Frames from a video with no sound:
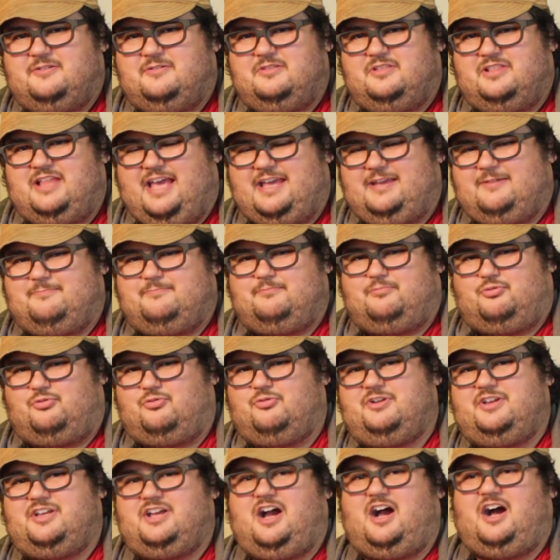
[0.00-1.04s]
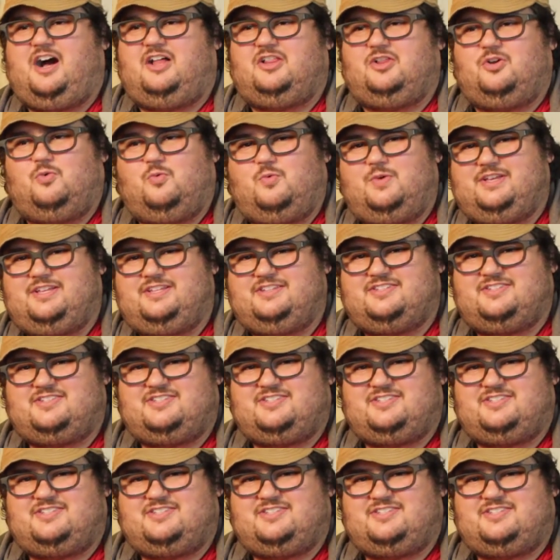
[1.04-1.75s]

like, pre-Halloween